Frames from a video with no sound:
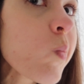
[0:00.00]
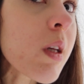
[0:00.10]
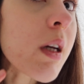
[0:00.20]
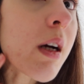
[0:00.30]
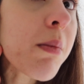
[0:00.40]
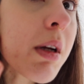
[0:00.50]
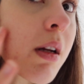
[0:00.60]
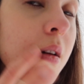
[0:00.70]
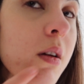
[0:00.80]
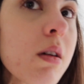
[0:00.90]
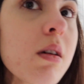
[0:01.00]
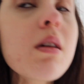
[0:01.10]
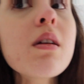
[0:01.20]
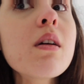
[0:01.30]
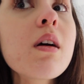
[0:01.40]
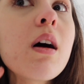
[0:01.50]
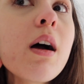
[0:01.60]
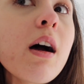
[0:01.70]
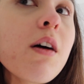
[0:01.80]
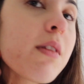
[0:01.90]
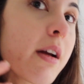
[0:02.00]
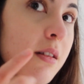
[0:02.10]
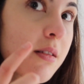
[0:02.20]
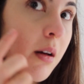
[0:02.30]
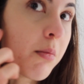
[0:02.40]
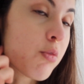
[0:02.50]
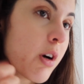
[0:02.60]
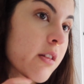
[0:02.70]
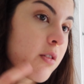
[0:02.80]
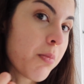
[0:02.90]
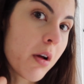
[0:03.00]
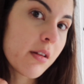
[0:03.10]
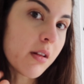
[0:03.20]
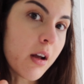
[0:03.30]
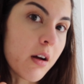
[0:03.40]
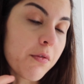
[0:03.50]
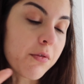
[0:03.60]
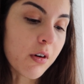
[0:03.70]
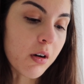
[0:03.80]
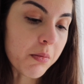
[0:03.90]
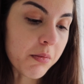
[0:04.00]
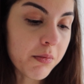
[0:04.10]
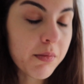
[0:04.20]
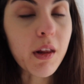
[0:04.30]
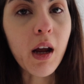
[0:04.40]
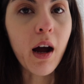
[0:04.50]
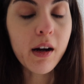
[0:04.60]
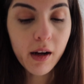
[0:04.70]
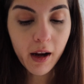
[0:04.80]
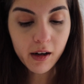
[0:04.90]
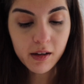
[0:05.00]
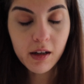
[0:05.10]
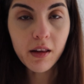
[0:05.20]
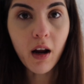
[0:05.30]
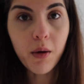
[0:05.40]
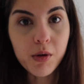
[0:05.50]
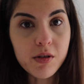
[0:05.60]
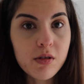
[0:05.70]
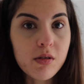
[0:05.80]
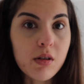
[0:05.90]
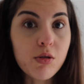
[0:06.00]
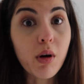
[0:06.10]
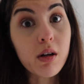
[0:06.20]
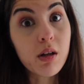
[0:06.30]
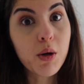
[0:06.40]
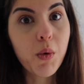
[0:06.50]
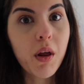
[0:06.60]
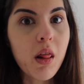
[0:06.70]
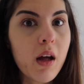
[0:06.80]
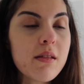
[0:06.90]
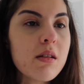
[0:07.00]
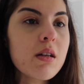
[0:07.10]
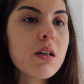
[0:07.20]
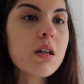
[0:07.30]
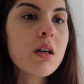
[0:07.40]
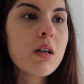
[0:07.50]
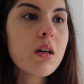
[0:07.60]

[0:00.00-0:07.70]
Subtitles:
Yeah, I mean, I have like some red spots left from the acne that I was struggling with last year,